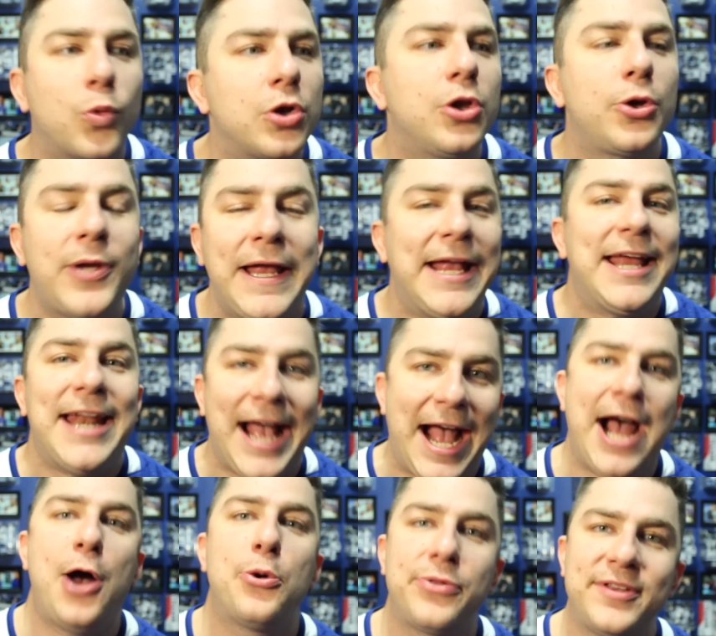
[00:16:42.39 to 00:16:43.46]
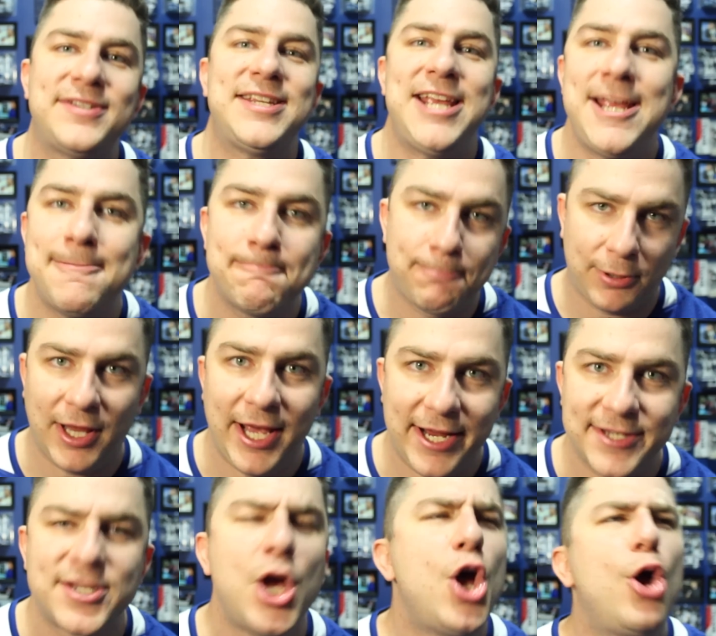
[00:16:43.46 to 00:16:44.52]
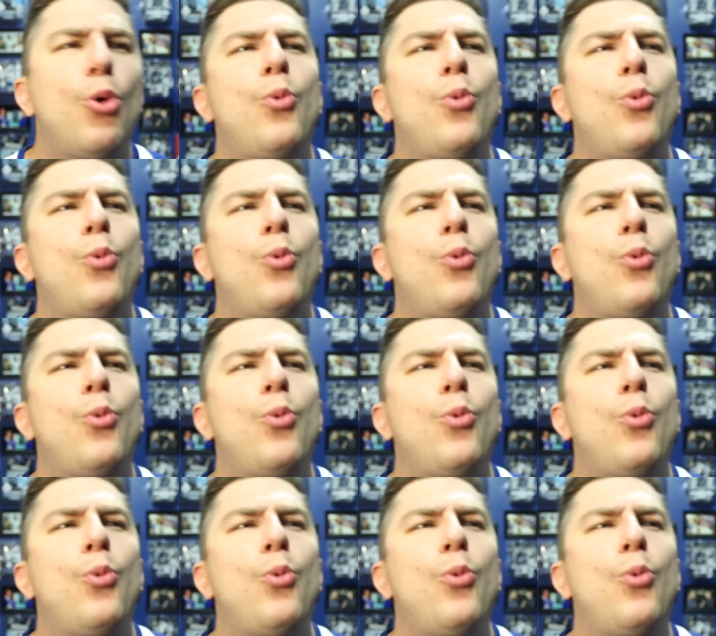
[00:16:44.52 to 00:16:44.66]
We're looking at how the team plays.